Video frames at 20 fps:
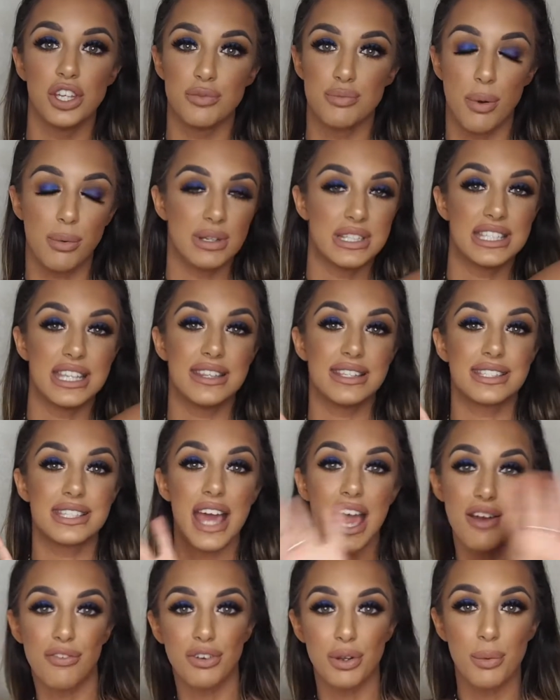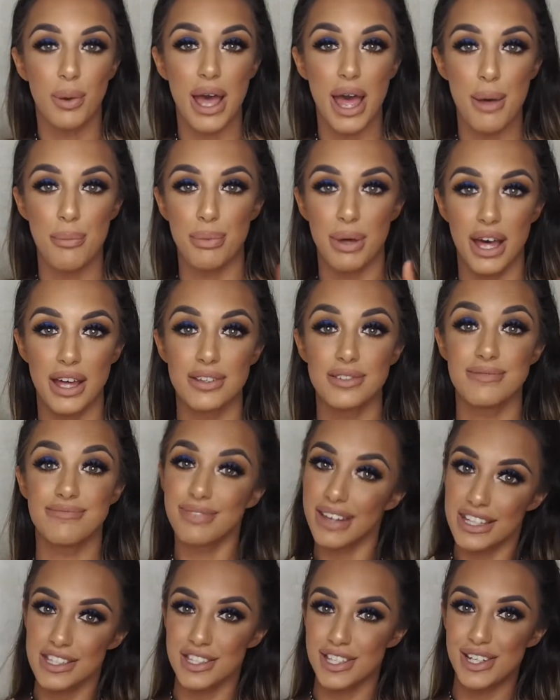you've probably seen this everywhere but
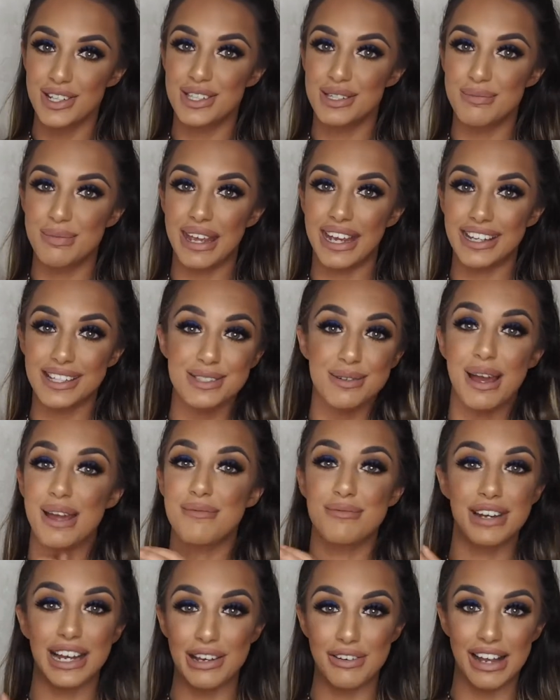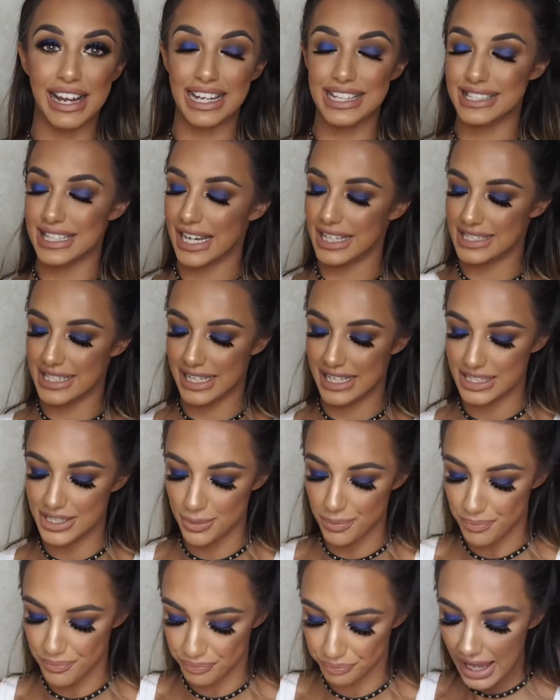it's new to me, so I'm really excited.
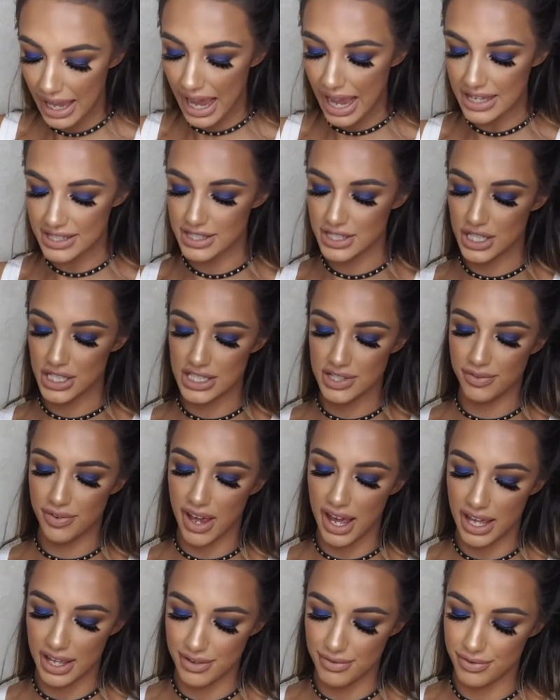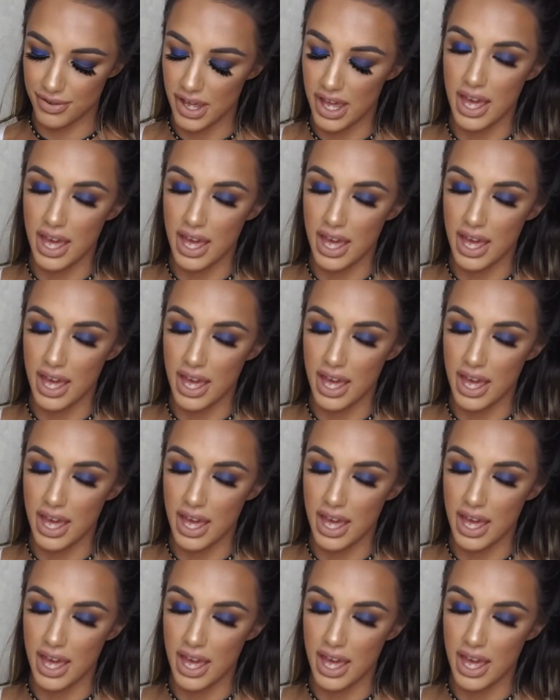It has 35